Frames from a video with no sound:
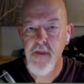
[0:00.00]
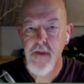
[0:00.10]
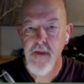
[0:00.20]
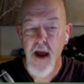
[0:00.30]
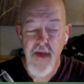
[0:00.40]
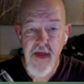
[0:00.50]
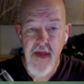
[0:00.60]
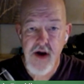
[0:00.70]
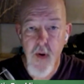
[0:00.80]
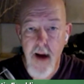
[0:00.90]
I think that's
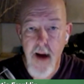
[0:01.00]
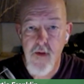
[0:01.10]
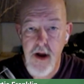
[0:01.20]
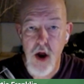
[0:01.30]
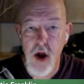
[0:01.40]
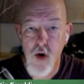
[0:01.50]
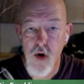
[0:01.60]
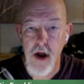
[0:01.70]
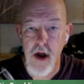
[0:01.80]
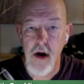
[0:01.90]
probably
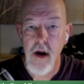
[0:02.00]
good,